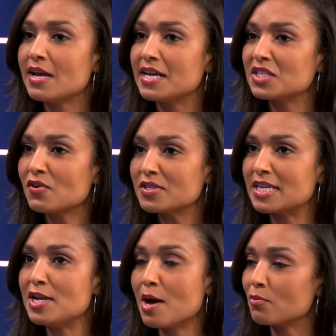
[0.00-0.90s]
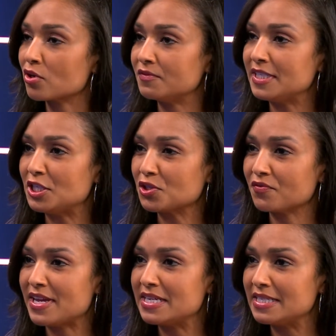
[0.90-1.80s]
And as far as the number of teacher
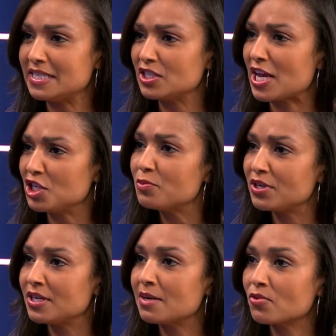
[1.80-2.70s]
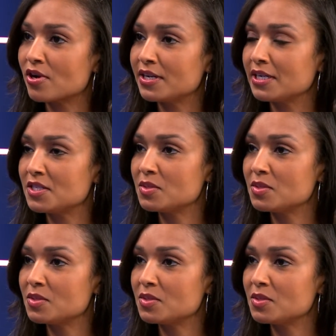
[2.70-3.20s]
vacancies, can you put a number on it at this